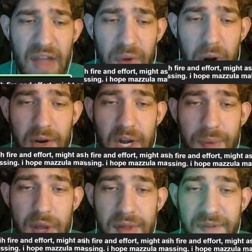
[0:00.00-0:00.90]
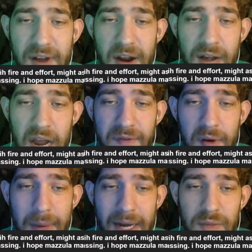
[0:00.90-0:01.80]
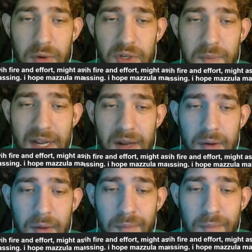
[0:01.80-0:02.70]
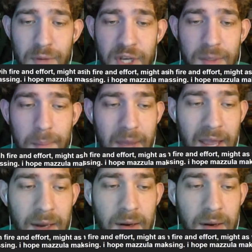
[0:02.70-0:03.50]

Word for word: we are going to play with fire and effort, might as well just make just may